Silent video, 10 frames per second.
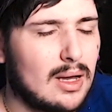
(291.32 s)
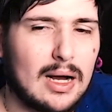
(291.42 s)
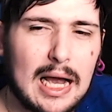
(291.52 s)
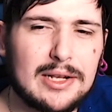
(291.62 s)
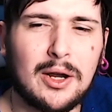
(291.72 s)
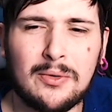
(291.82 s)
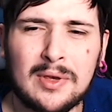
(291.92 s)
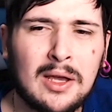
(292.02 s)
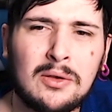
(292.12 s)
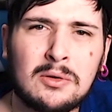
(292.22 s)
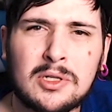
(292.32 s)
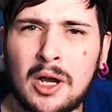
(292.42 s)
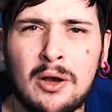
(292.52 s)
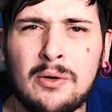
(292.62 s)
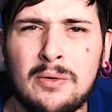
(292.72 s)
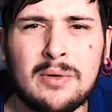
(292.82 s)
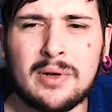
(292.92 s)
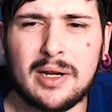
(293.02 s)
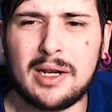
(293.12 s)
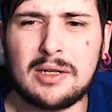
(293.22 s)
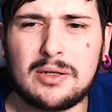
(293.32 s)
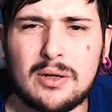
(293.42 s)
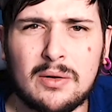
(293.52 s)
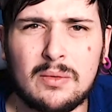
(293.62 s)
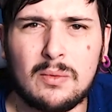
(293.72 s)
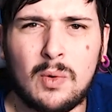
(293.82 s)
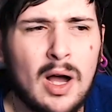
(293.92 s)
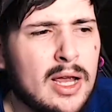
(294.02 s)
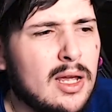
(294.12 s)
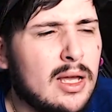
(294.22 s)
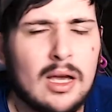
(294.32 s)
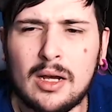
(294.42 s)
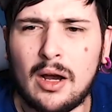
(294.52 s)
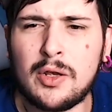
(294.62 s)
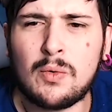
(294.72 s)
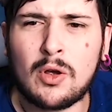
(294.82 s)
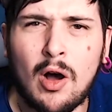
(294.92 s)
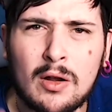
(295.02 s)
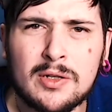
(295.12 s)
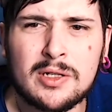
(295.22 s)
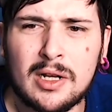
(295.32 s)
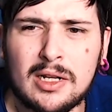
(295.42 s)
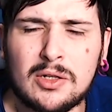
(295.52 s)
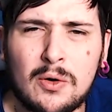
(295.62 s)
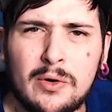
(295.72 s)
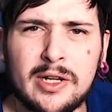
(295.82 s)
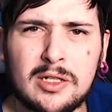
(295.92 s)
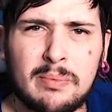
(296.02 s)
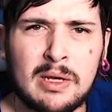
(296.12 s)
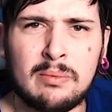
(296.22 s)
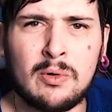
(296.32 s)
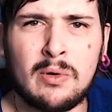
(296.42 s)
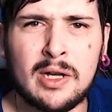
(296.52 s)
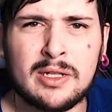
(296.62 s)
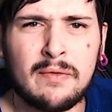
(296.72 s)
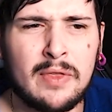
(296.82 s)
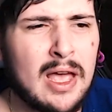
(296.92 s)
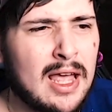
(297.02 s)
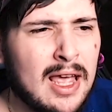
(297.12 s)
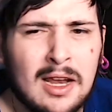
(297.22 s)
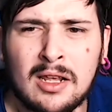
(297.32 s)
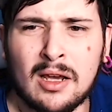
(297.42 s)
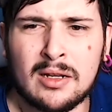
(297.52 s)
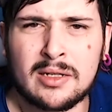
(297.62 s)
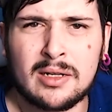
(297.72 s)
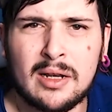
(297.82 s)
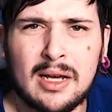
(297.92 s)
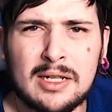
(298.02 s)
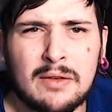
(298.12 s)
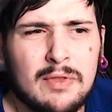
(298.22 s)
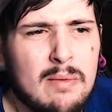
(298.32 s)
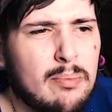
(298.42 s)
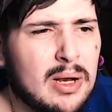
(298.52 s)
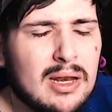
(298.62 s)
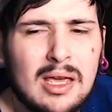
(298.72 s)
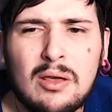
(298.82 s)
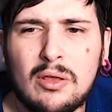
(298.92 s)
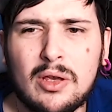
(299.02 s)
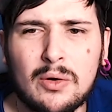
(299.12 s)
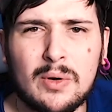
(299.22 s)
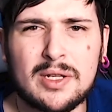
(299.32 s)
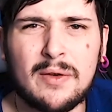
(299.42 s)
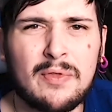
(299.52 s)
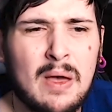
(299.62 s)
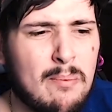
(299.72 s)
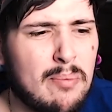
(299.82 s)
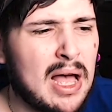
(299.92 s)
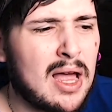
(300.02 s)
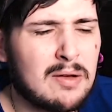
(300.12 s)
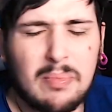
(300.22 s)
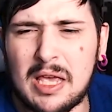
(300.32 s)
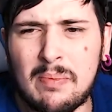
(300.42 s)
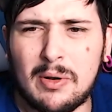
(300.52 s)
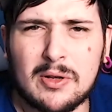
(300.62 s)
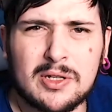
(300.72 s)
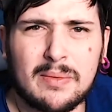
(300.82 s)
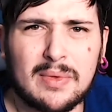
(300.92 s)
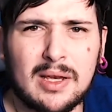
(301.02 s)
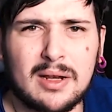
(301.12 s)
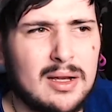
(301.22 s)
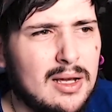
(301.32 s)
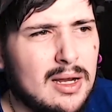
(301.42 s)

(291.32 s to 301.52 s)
I don't get your tone, Onision. Why are you constantly talking to people as if they're idiots? As if they're beneath you? As if they're bad people or something?